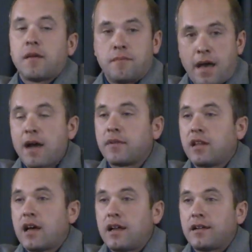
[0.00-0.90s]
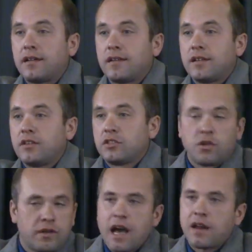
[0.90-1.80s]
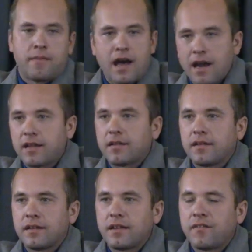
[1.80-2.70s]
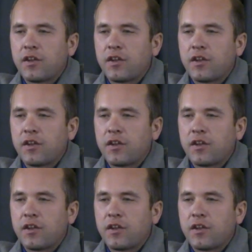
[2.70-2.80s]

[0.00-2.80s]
Babylon. There's no doubt about it.